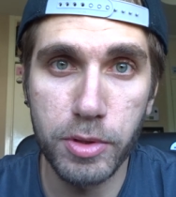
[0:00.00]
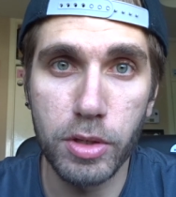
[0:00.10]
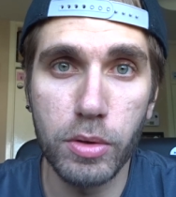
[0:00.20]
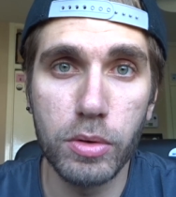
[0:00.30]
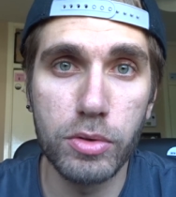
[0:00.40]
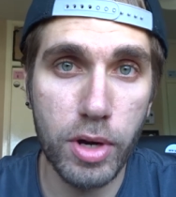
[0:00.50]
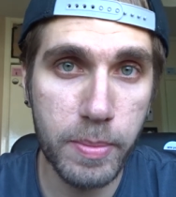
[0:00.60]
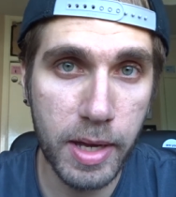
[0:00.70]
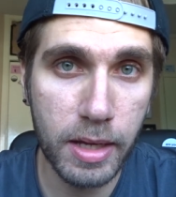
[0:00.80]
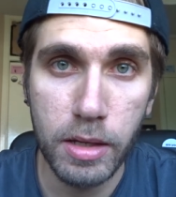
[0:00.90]
so you're
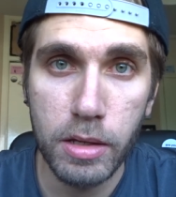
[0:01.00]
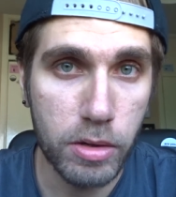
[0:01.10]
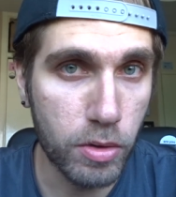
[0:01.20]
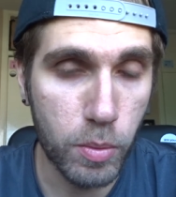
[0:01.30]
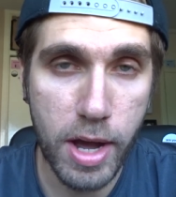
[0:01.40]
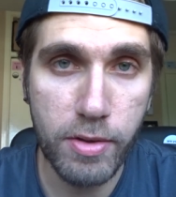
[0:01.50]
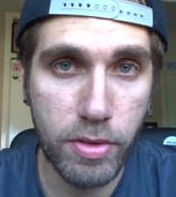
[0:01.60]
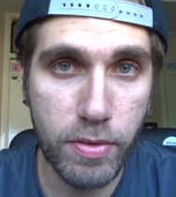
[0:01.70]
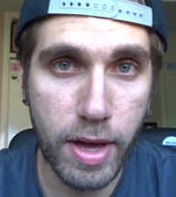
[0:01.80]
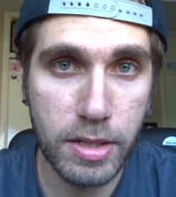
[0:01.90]
dreaming, you're aware of
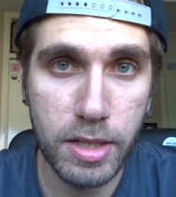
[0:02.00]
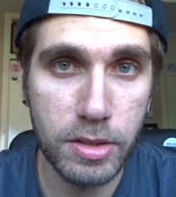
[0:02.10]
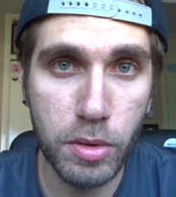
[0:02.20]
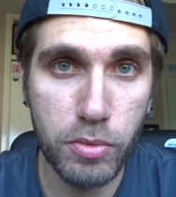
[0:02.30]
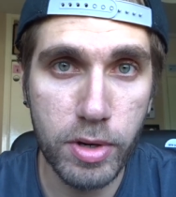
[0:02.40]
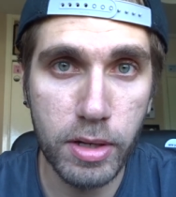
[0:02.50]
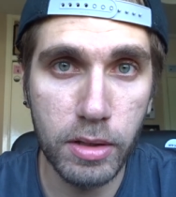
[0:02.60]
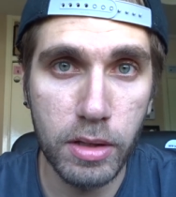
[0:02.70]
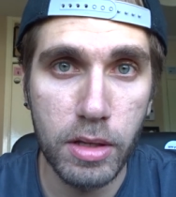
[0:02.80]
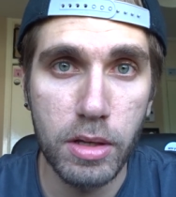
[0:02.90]
the fact that it's not real,